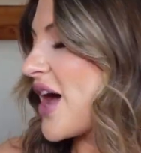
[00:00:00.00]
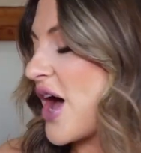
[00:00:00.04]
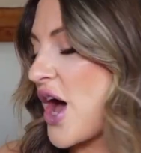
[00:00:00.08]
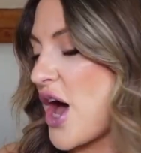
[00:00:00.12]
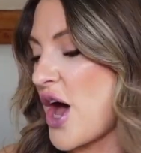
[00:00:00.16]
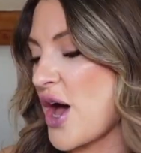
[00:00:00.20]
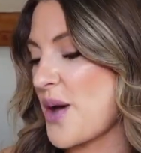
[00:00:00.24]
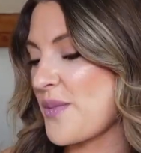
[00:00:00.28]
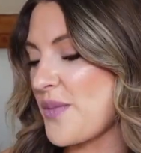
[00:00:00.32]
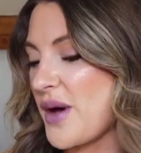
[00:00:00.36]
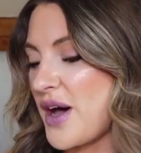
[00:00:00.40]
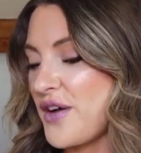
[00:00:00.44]

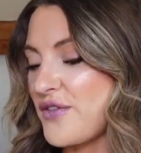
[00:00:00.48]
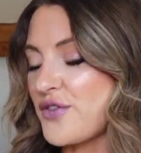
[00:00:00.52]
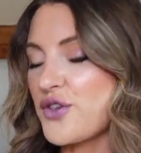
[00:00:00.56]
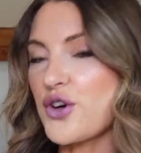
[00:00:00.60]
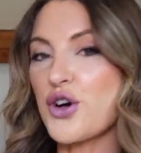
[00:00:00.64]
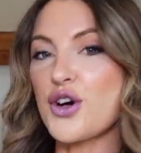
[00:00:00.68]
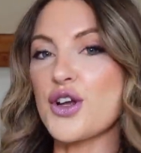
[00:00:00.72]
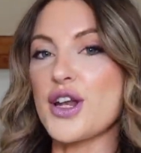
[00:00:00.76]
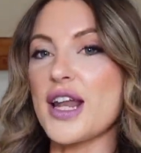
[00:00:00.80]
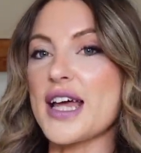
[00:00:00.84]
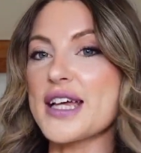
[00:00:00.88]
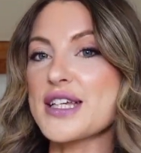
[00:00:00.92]
I've
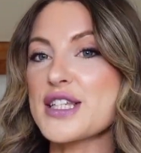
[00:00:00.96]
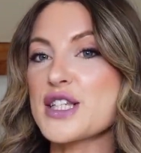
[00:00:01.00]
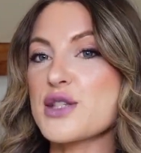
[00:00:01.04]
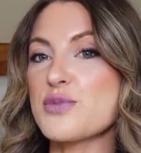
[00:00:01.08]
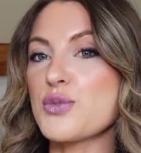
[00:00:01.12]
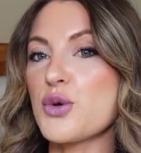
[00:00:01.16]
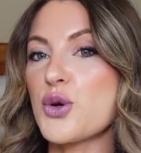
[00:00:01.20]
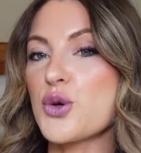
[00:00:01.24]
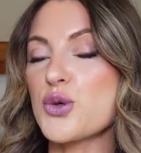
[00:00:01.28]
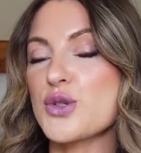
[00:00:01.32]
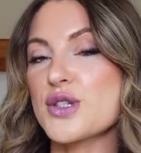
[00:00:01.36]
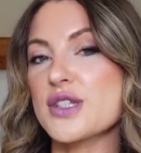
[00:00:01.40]
got like
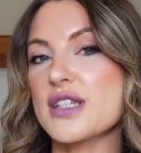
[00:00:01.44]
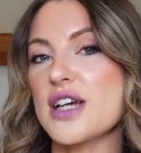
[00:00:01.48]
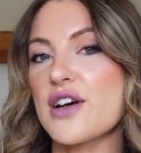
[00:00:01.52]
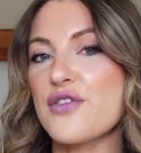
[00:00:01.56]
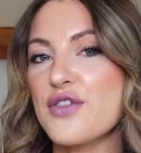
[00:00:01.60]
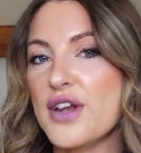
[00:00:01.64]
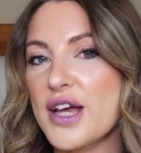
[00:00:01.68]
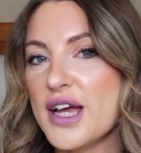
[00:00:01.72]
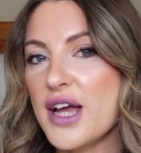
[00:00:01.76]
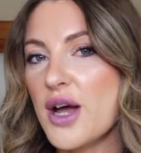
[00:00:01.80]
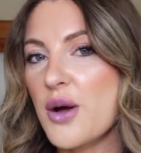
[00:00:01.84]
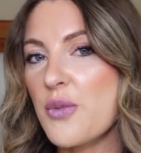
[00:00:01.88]
sports stuff
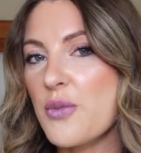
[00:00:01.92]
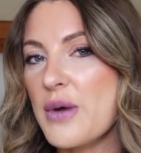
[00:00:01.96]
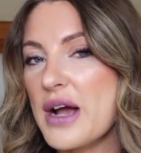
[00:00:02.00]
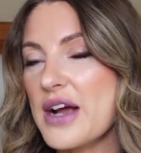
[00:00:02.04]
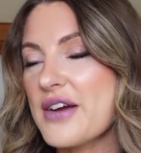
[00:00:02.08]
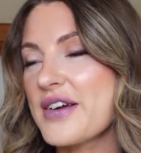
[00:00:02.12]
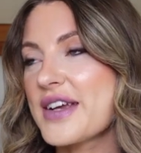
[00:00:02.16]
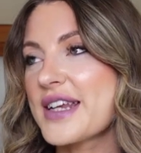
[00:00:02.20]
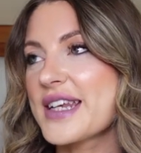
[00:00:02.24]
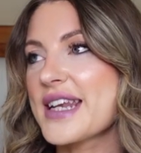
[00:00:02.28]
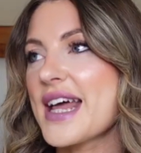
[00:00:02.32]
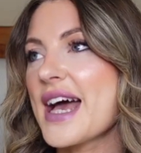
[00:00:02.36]
like I'm
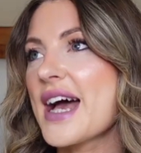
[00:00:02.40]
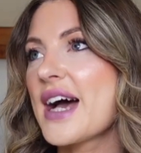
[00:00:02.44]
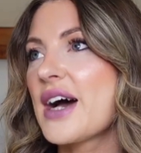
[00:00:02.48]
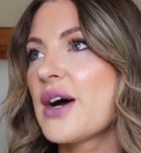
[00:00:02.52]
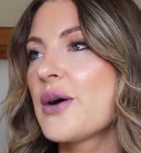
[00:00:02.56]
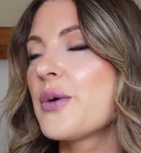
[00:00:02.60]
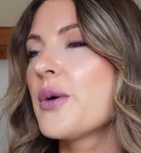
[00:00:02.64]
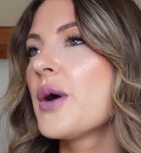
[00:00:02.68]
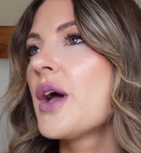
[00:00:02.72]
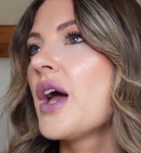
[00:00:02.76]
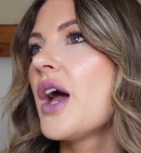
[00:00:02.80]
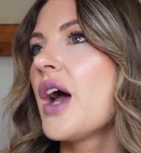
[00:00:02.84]
wearing
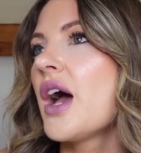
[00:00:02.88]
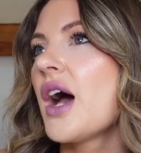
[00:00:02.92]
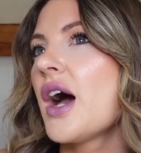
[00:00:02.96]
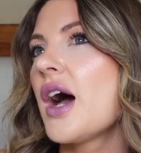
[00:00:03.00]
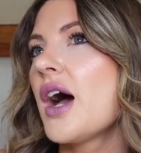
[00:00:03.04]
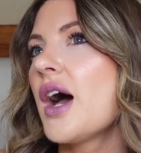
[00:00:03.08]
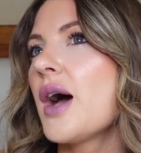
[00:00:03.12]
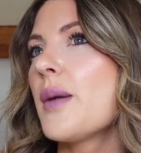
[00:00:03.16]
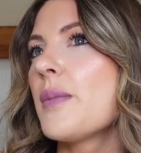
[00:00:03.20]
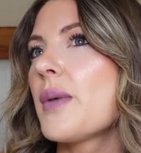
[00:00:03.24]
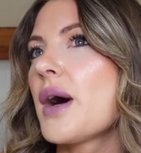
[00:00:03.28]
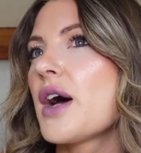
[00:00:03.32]
now.
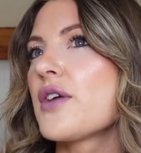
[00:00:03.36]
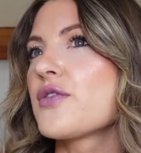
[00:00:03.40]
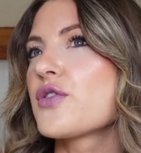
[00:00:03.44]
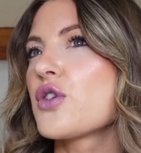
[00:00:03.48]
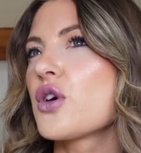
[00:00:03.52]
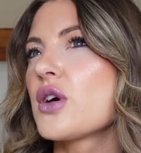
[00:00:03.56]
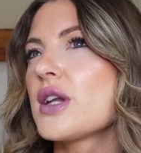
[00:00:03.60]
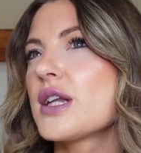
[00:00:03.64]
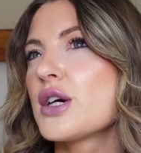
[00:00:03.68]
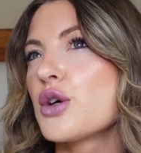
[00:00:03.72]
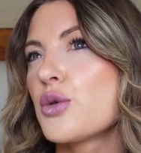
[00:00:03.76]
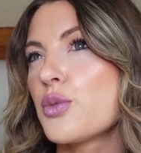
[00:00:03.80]
I've
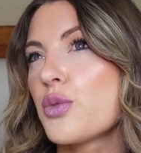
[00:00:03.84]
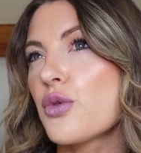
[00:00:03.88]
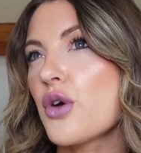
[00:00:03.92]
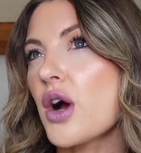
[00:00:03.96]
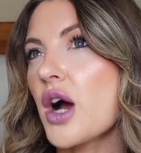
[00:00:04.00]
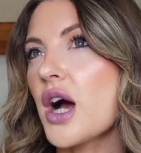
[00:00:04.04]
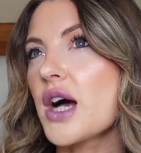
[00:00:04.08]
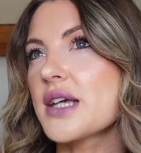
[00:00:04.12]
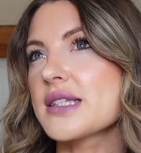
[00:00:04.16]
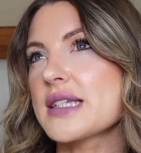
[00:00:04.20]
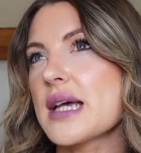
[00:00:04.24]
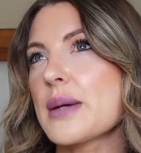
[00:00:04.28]
got little
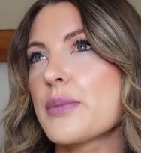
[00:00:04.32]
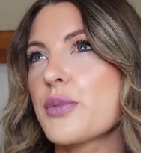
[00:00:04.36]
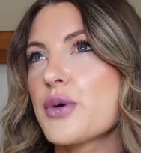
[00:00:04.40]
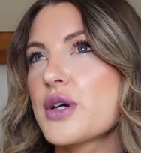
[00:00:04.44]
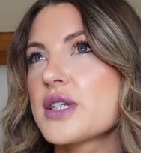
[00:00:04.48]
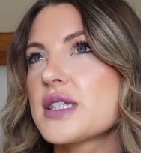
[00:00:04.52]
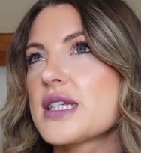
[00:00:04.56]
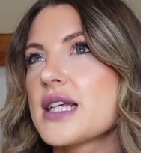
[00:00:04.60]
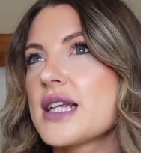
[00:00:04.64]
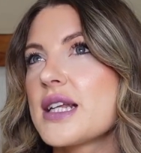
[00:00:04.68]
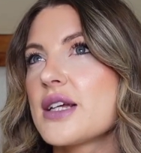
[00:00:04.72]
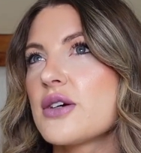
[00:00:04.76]
bras, like
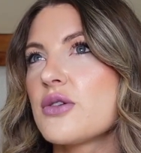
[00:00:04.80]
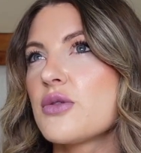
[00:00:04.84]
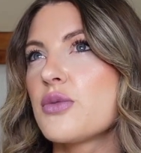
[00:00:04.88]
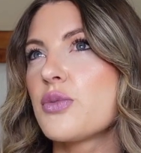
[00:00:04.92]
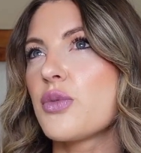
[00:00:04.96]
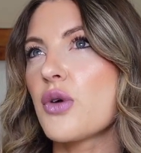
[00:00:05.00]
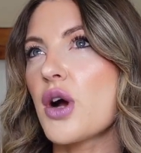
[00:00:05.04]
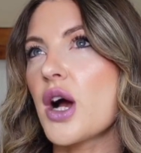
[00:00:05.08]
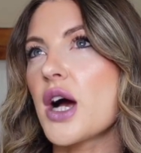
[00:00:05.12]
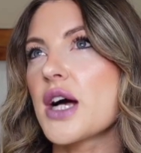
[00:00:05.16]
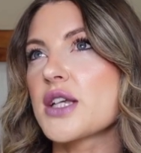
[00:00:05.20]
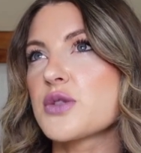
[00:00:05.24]
pretty little
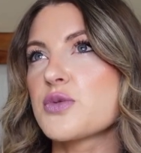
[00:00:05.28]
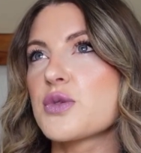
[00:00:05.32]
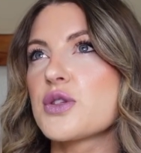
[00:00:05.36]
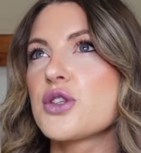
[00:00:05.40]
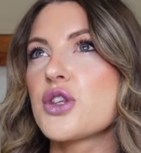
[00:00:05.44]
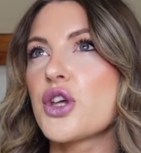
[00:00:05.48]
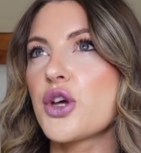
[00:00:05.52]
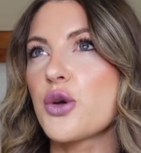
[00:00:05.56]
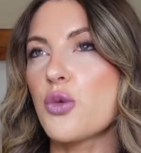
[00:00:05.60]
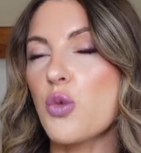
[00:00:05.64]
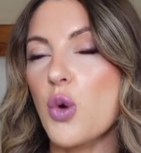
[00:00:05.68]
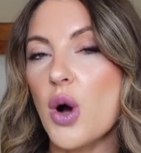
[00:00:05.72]
bras with
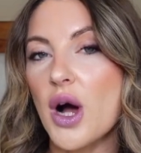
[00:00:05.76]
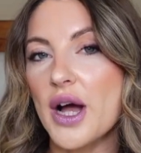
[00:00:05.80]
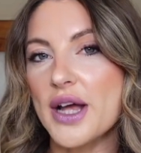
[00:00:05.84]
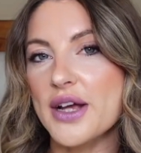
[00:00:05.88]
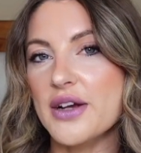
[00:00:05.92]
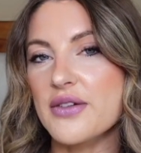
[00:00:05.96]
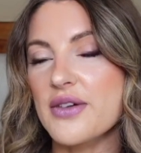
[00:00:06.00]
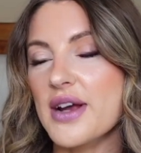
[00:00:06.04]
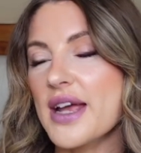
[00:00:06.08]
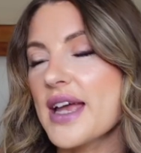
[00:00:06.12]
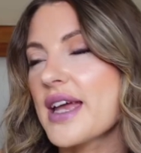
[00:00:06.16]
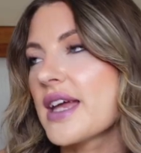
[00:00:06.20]
no
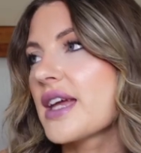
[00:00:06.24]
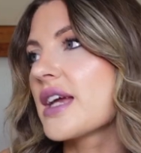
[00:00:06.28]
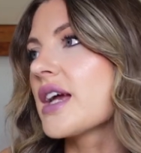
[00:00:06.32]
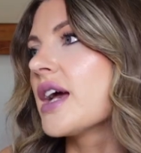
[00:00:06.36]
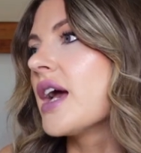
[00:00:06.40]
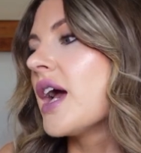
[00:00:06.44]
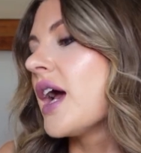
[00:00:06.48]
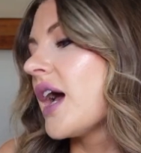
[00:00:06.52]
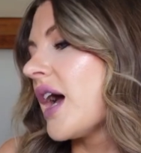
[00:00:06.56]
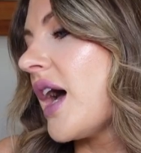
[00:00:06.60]
wiring.